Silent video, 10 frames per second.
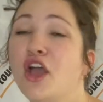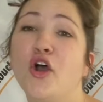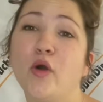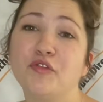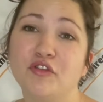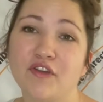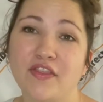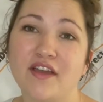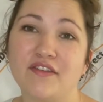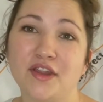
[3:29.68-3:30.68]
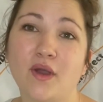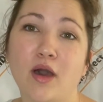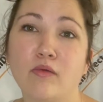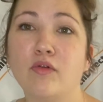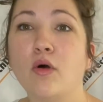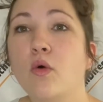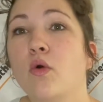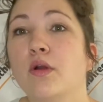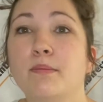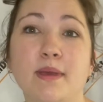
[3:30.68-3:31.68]
Hopefully you found that video helpful, or
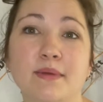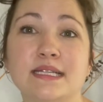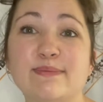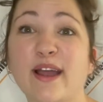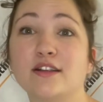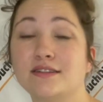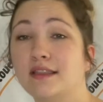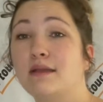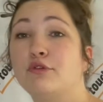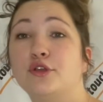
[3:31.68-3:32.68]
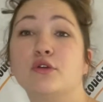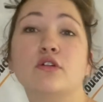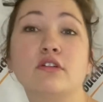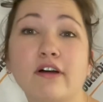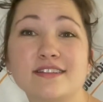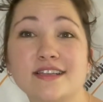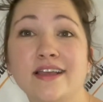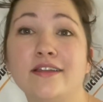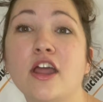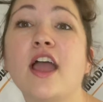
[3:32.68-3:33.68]
maybe inspired to label your own closet.
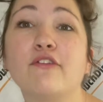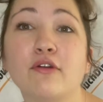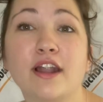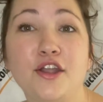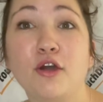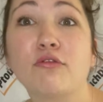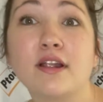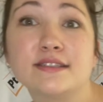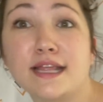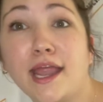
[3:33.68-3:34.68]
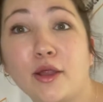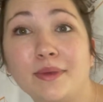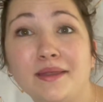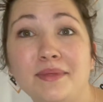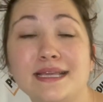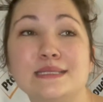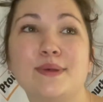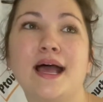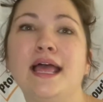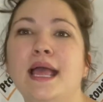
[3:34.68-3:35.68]
Not everyone I know runs Airbnbs, but
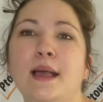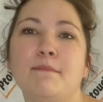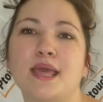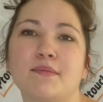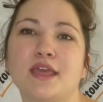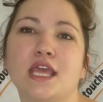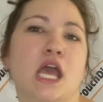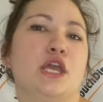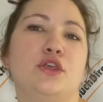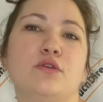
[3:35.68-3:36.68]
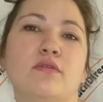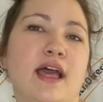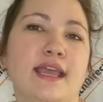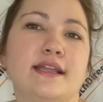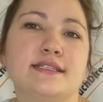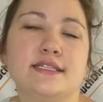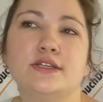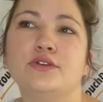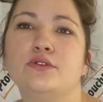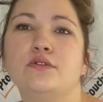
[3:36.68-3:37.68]
maybe you like
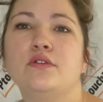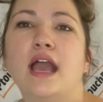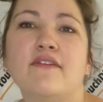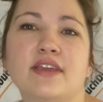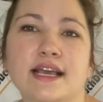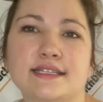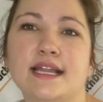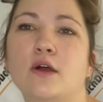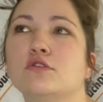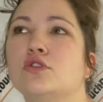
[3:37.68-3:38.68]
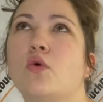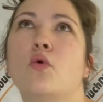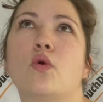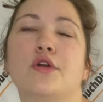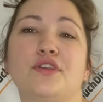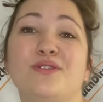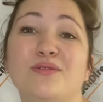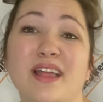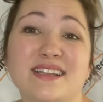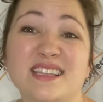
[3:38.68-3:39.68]
to have a guest house, or you like
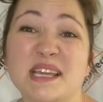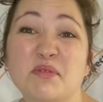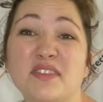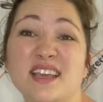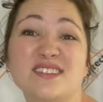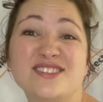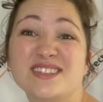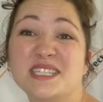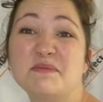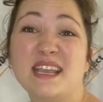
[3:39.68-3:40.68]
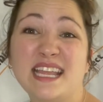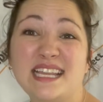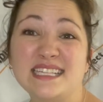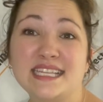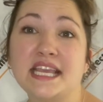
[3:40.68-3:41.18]
to label things just to make it easy.